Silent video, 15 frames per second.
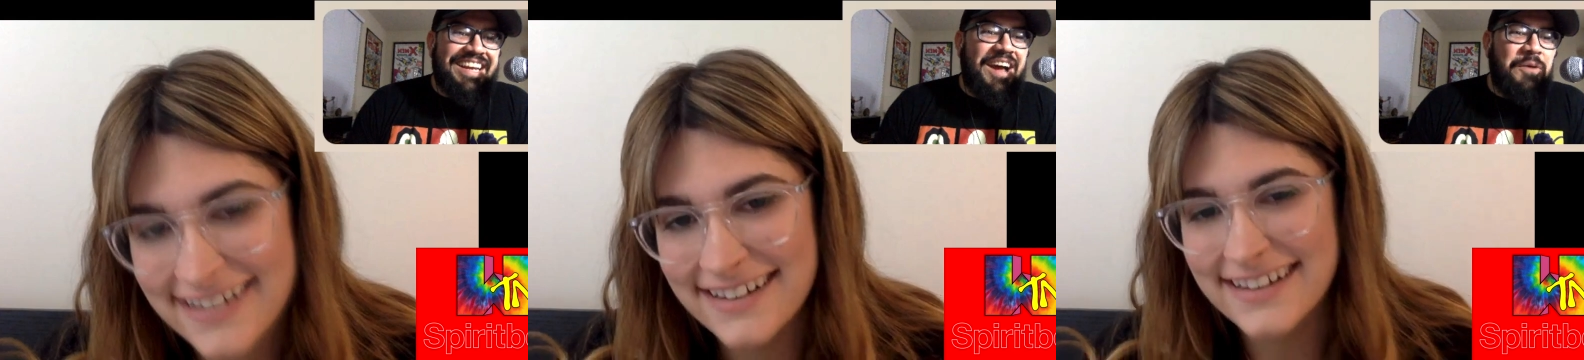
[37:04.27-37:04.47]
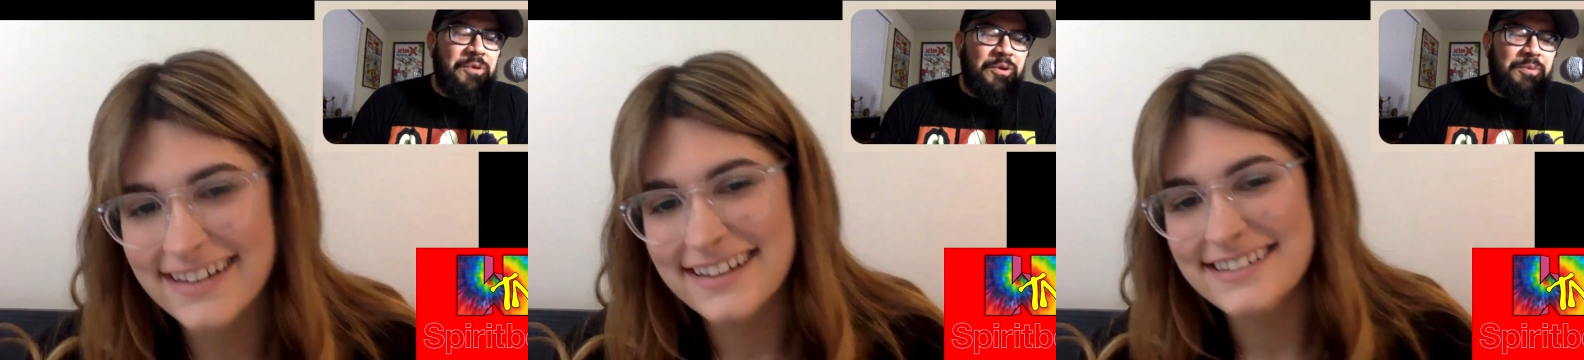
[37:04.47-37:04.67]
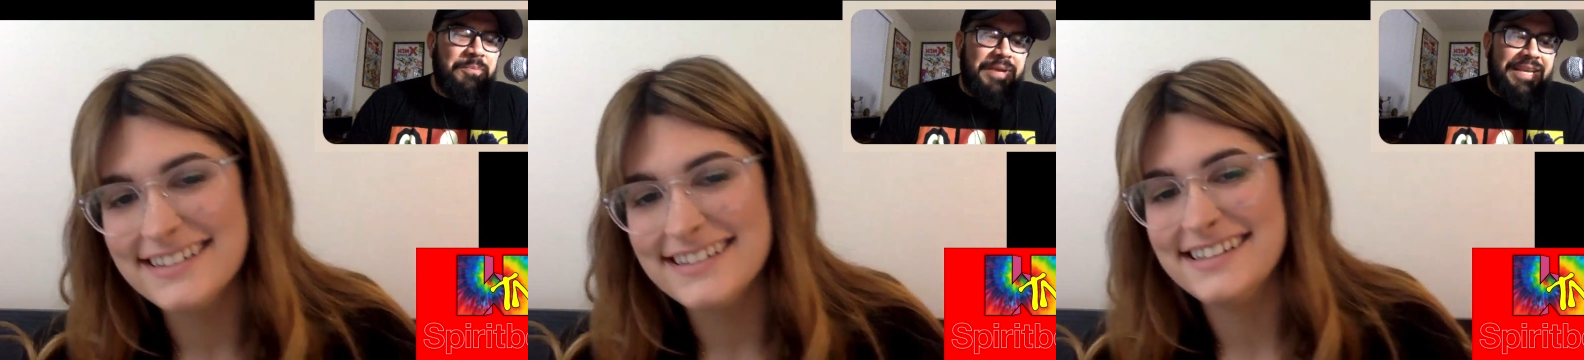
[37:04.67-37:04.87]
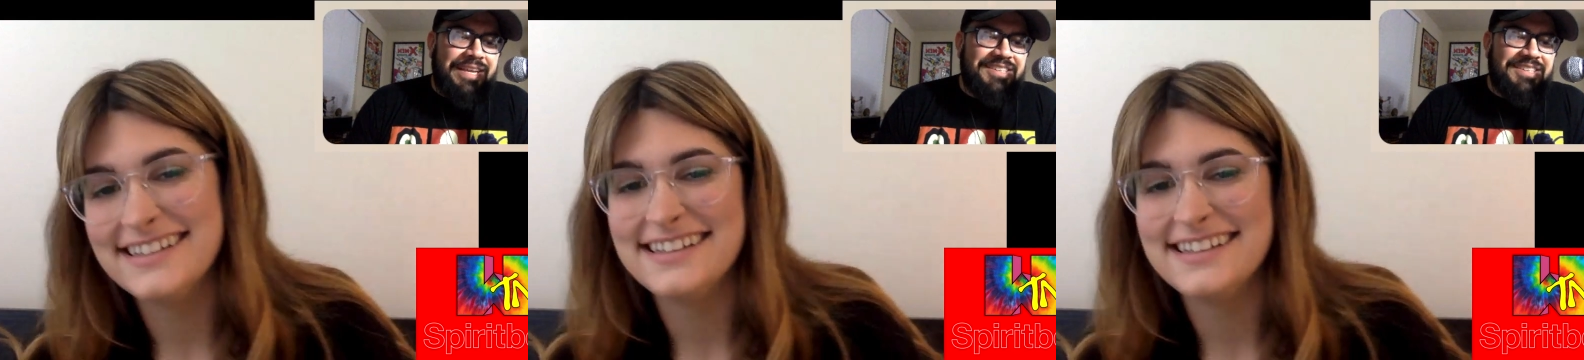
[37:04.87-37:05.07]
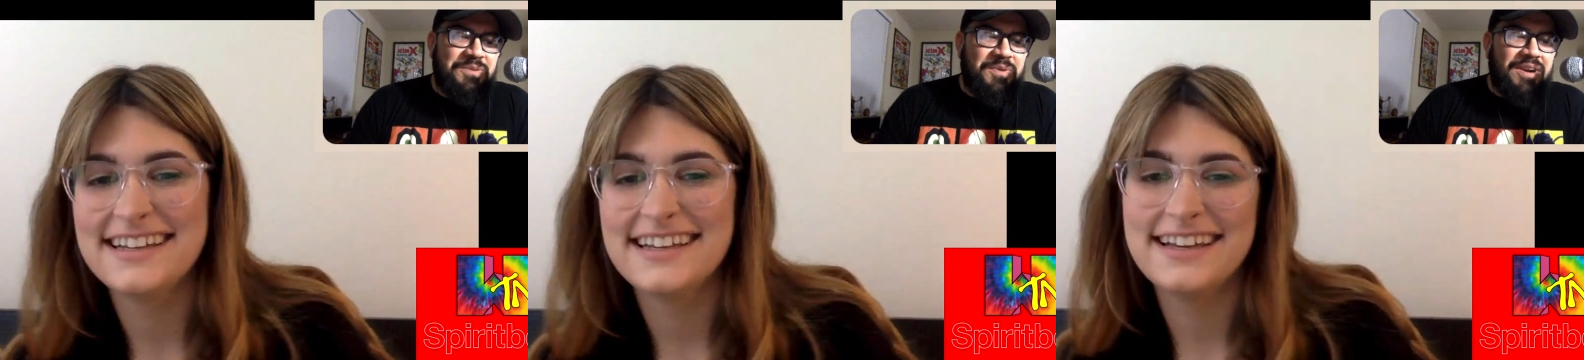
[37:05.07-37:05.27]
Speaker 1: it got real
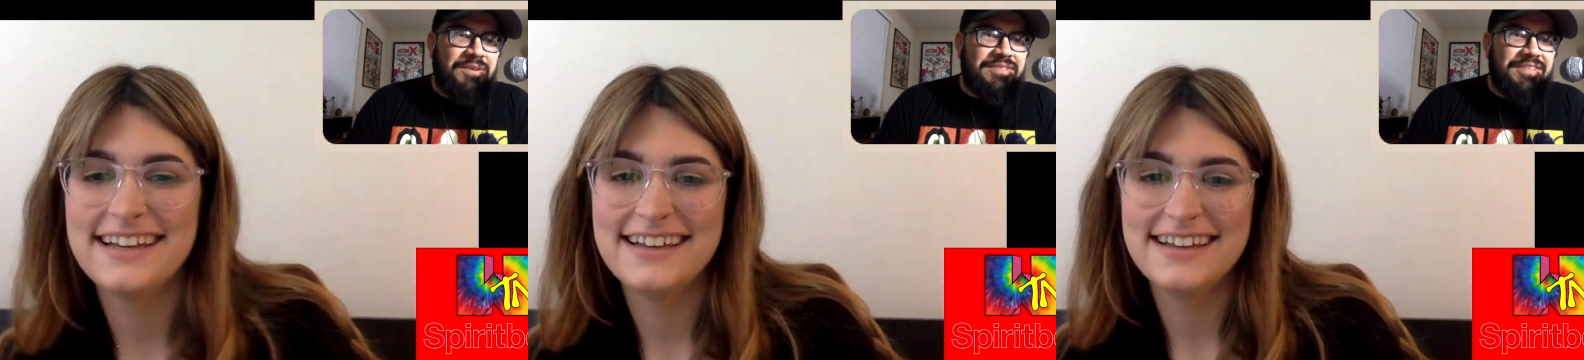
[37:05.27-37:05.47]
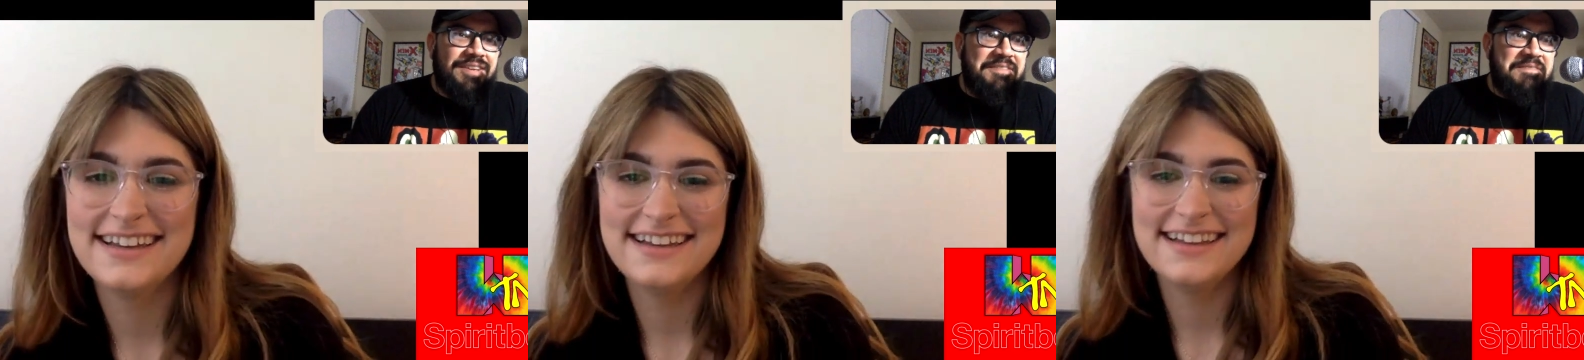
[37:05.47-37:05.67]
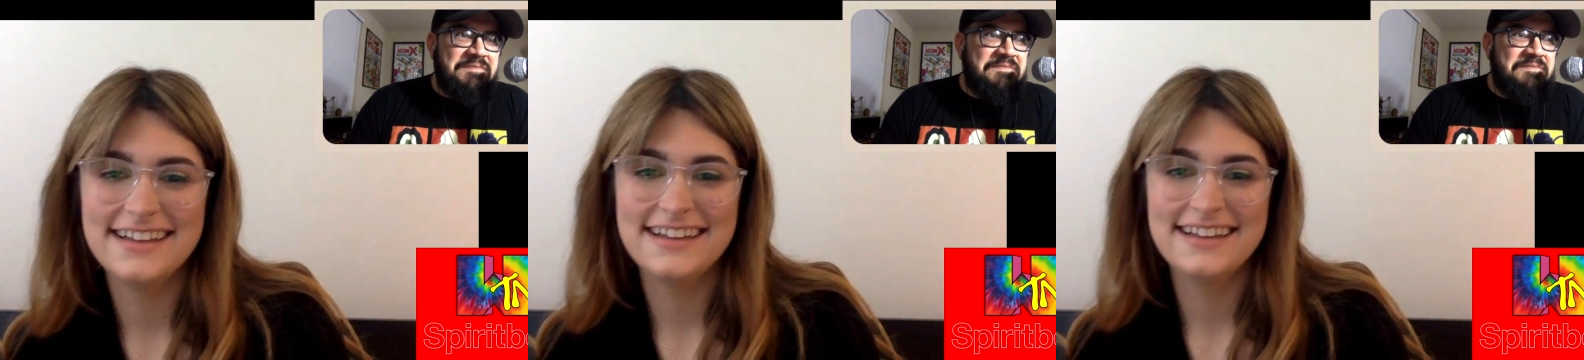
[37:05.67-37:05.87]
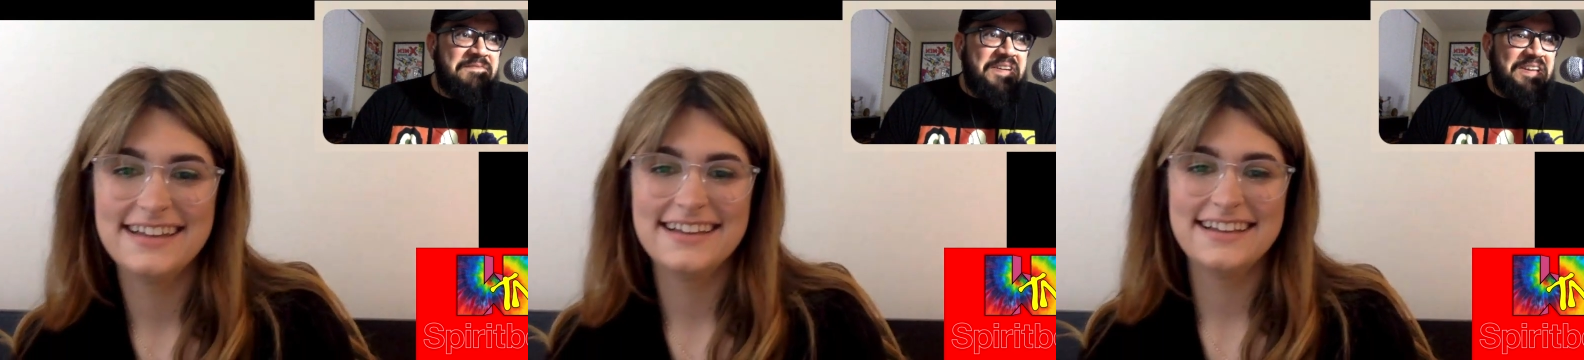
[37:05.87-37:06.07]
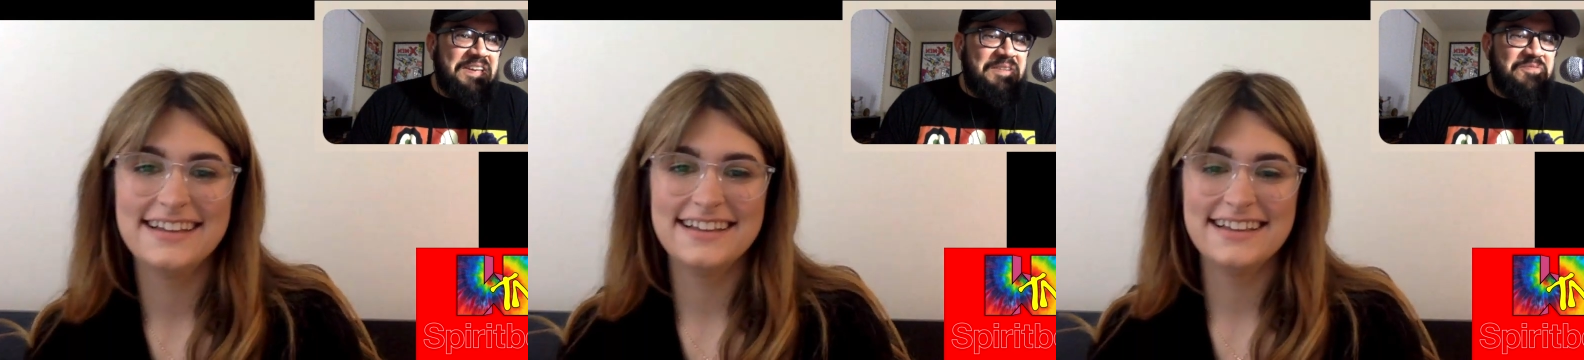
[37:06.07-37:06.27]
mean to where I was like,
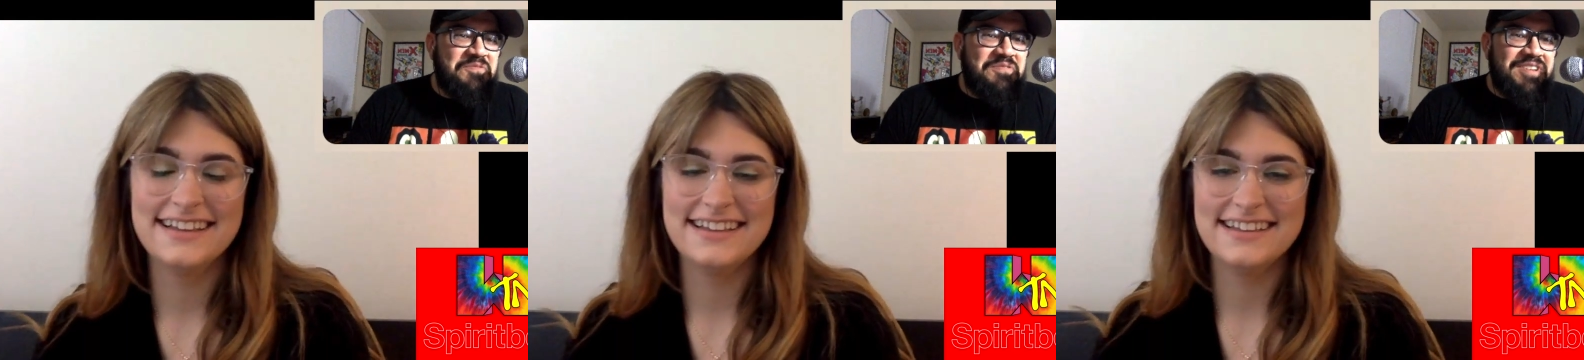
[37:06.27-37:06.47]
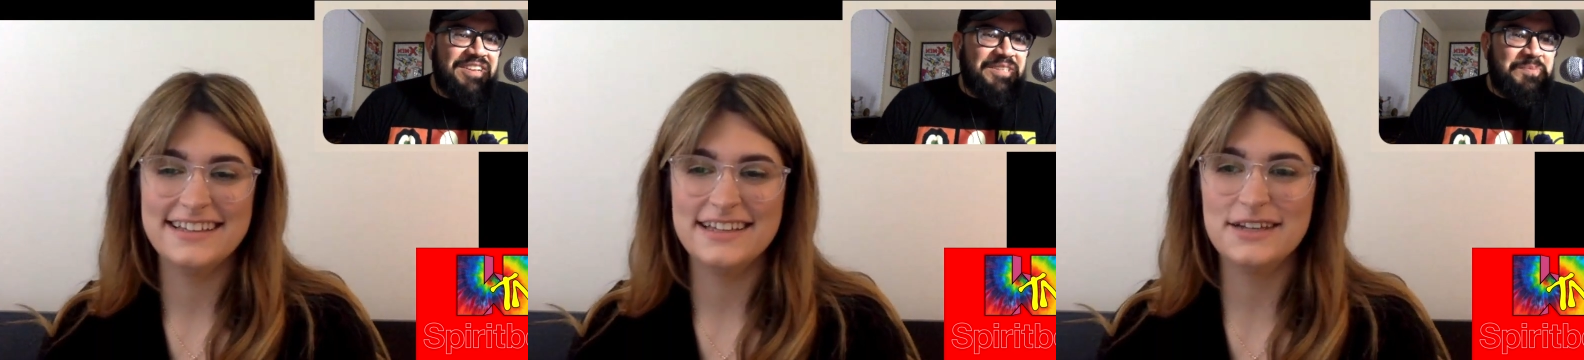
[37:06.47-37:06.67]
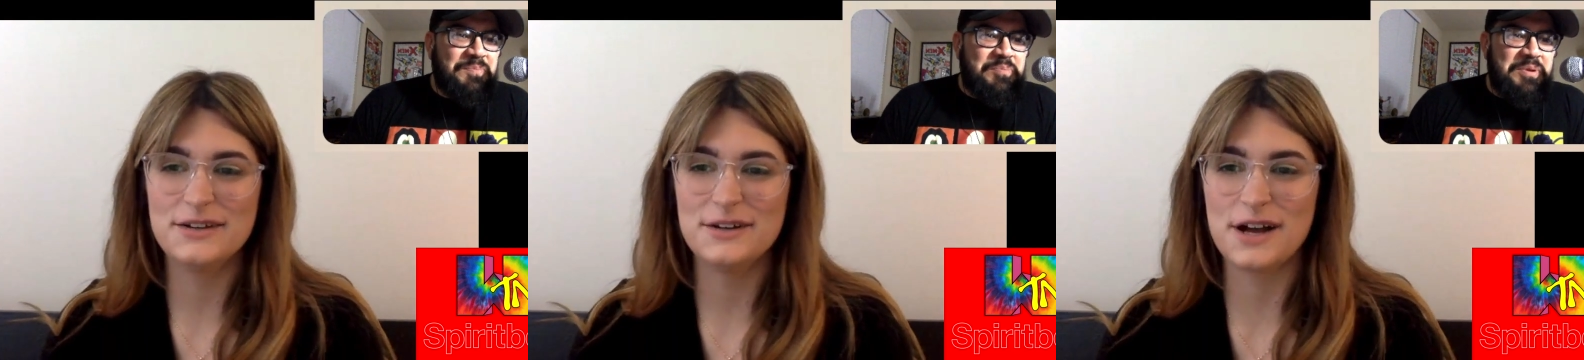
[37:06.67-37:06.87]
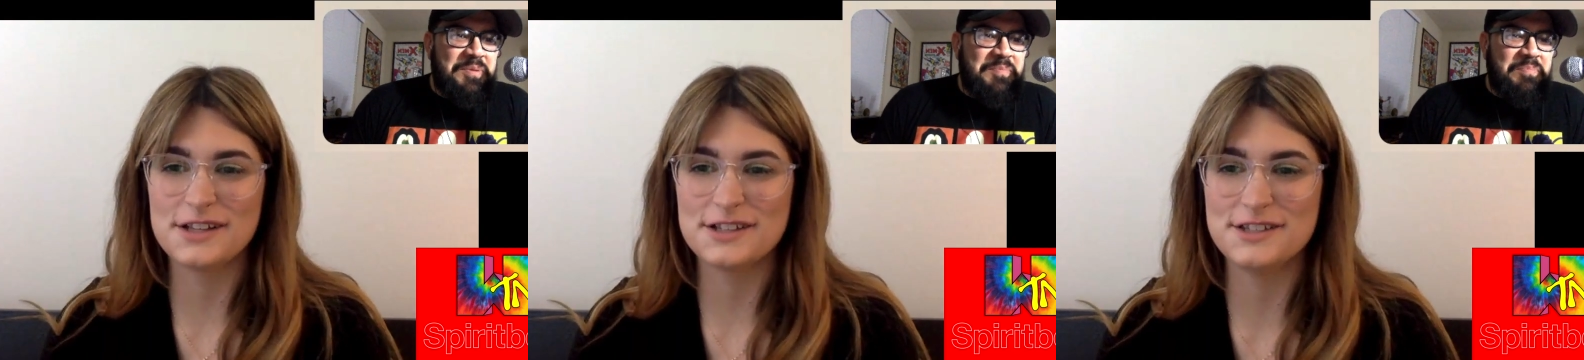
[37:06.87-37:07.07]
fucking rich